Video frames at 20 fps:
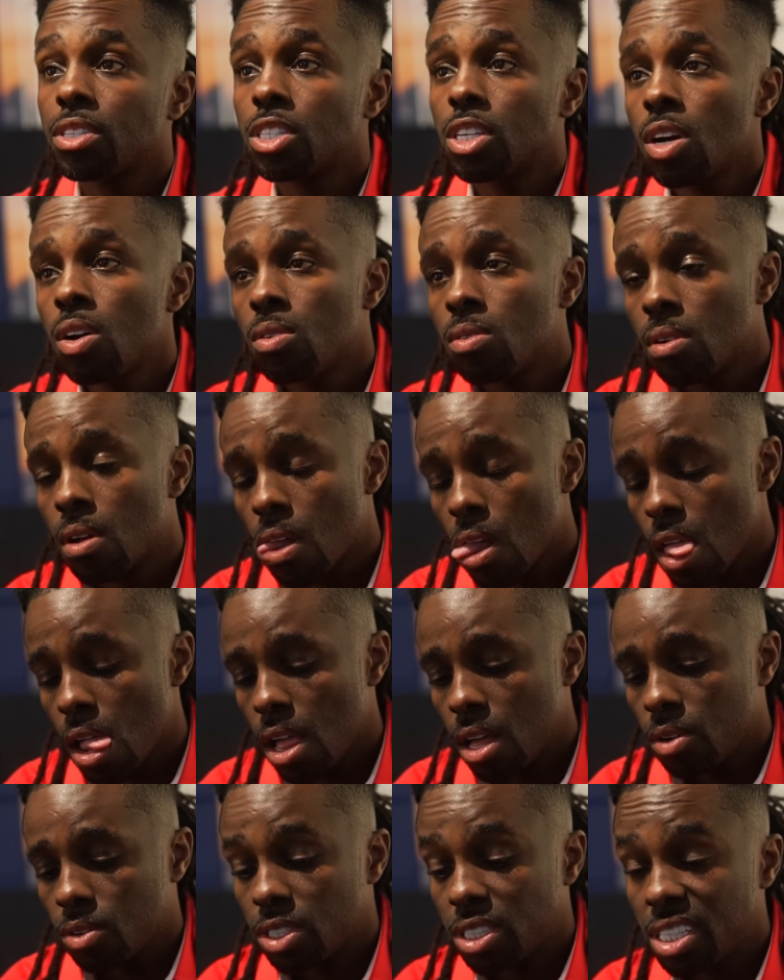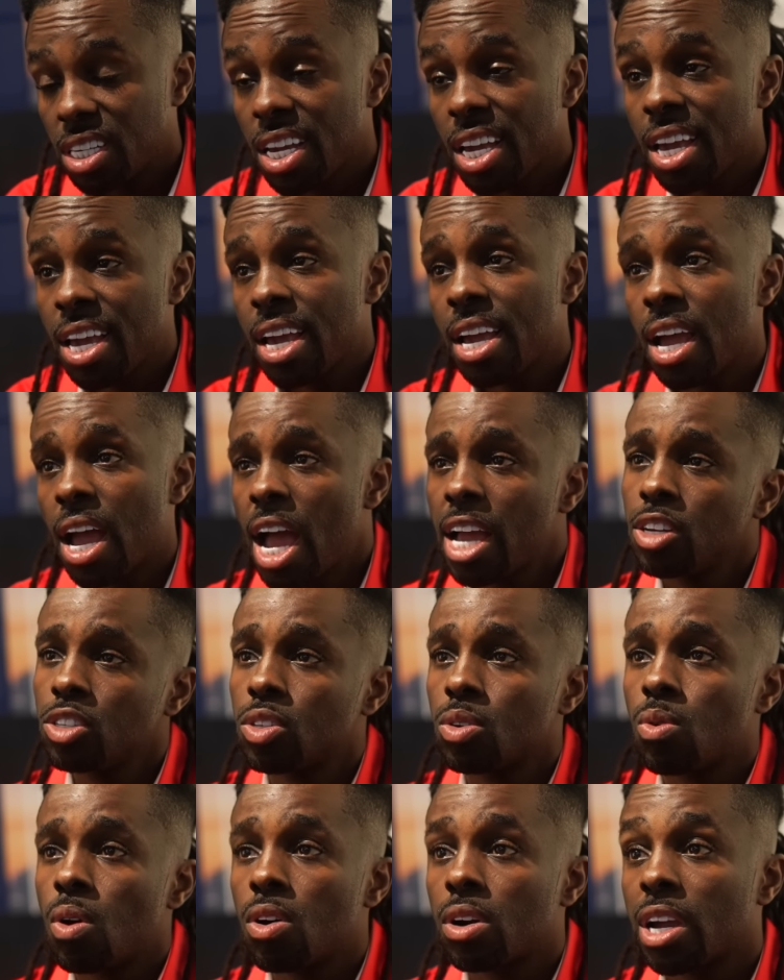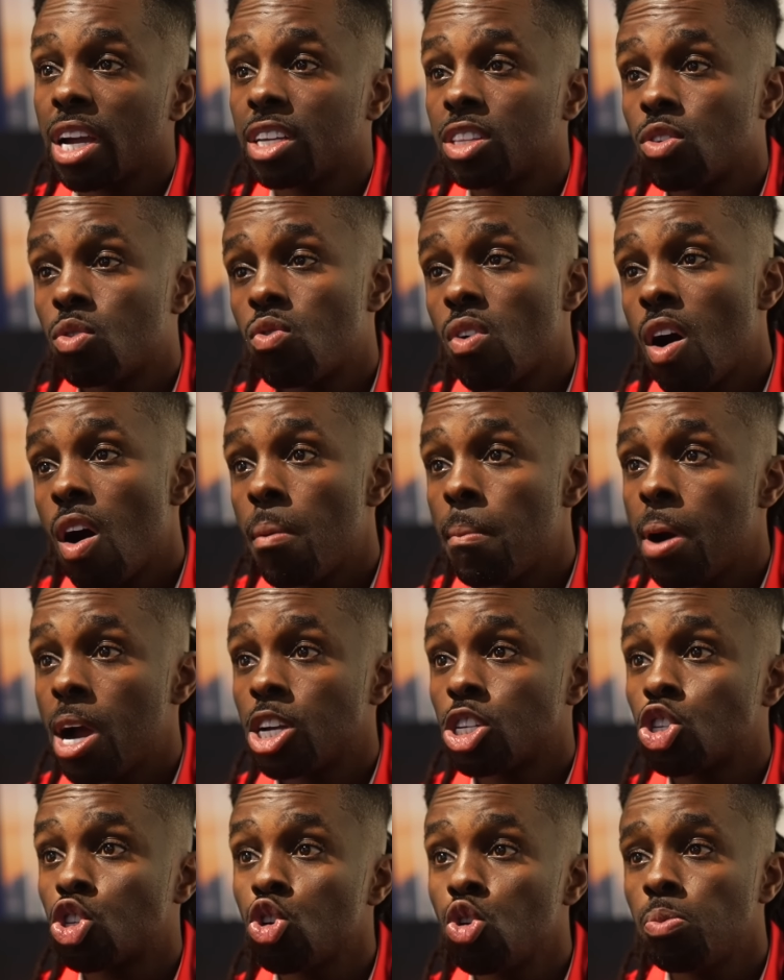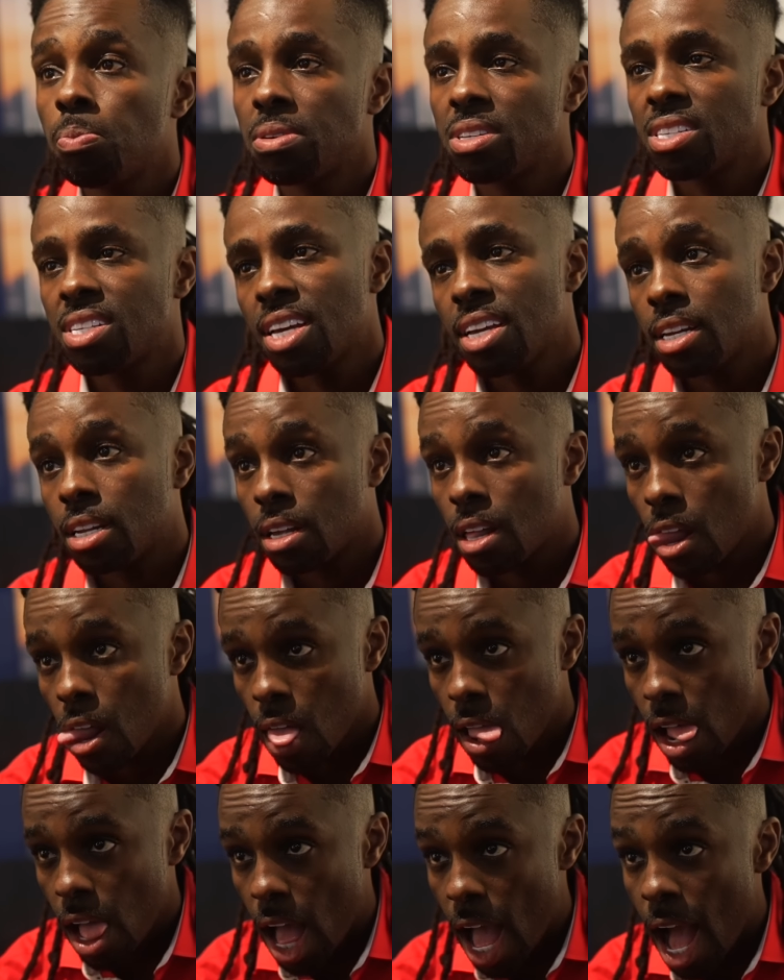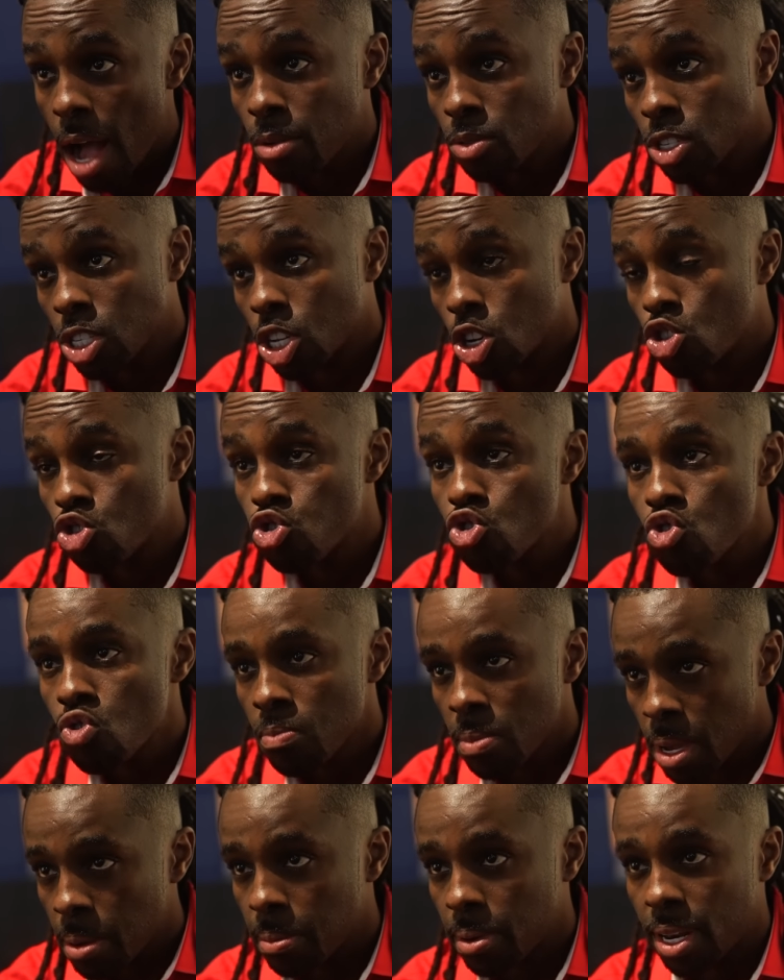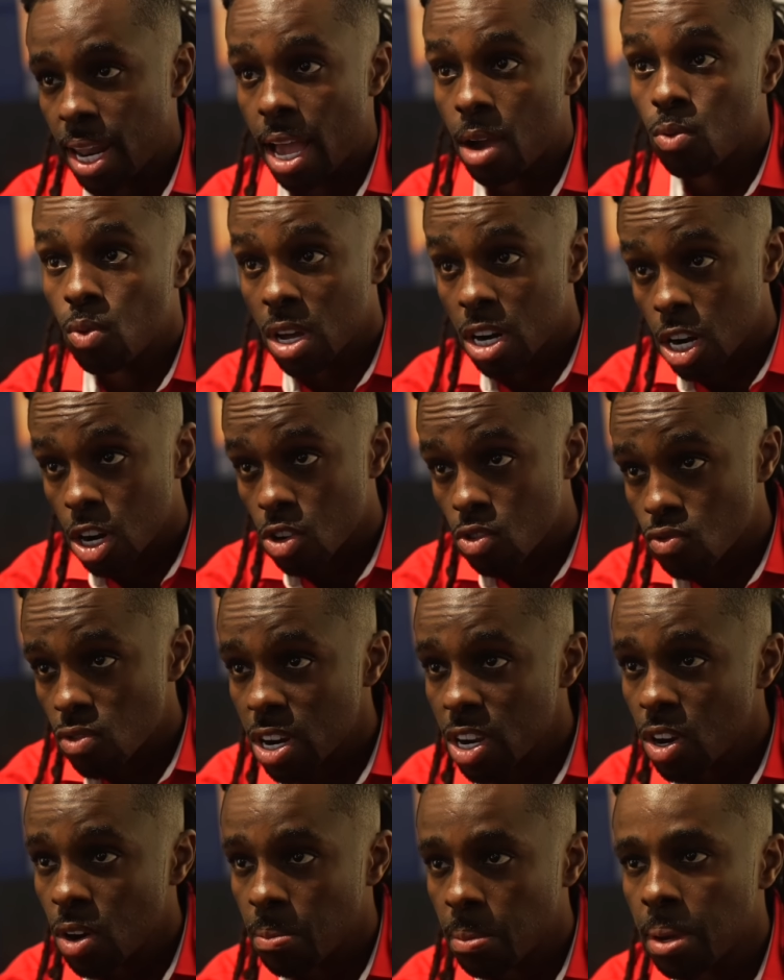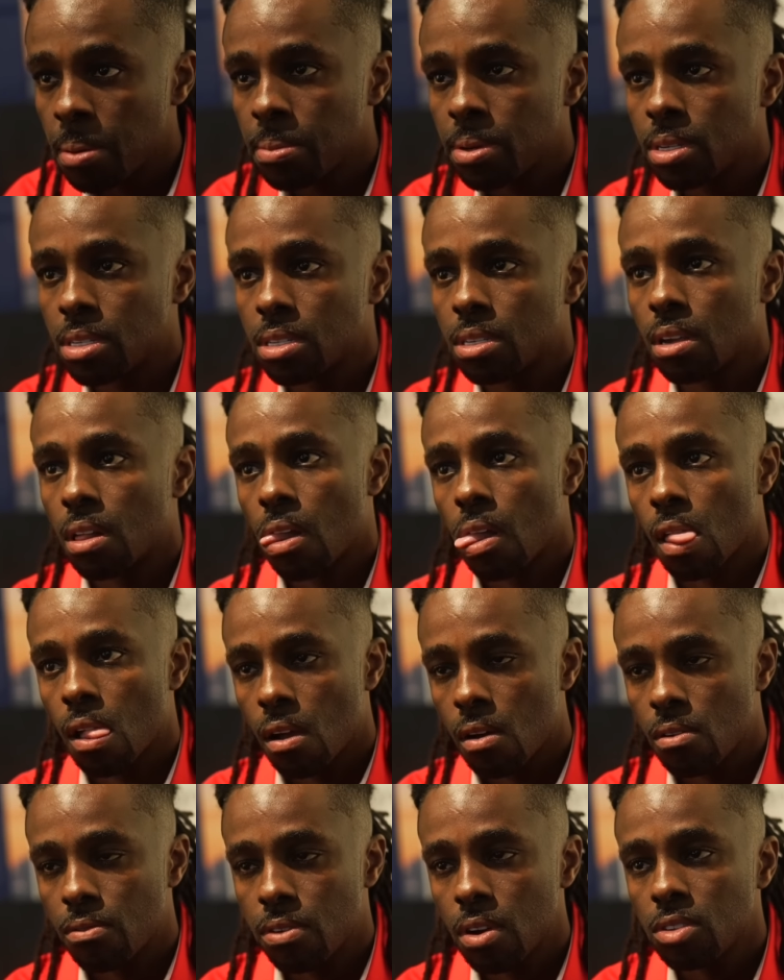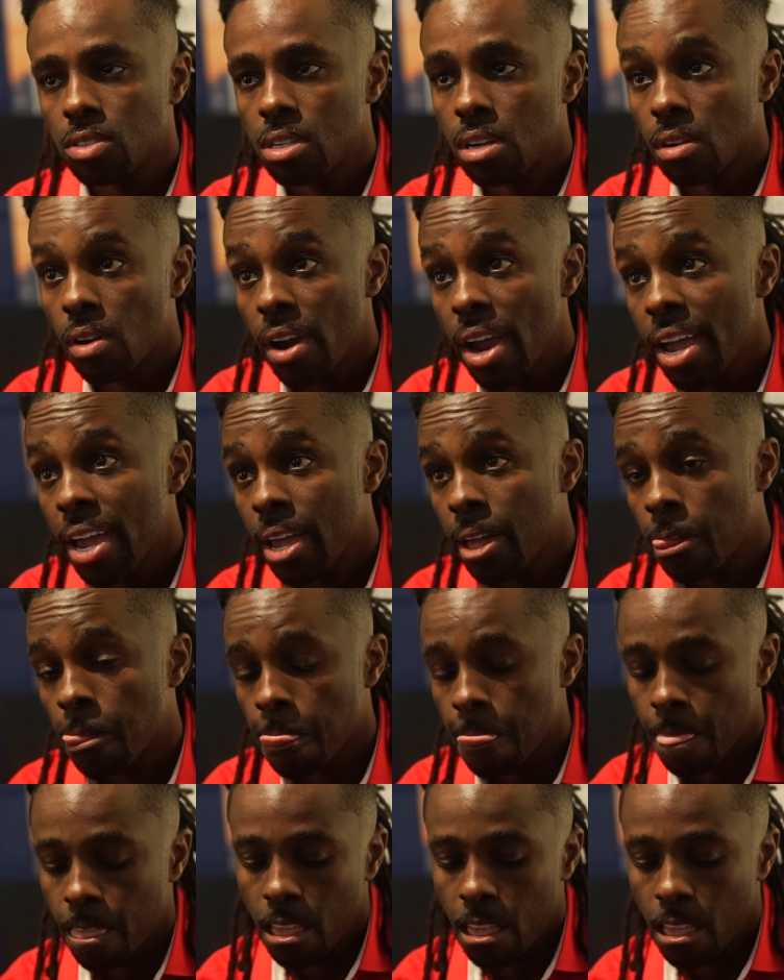For sure. I used to work at the Walmart Super Center. I was a crew member, like one of the real members. Folks know grade.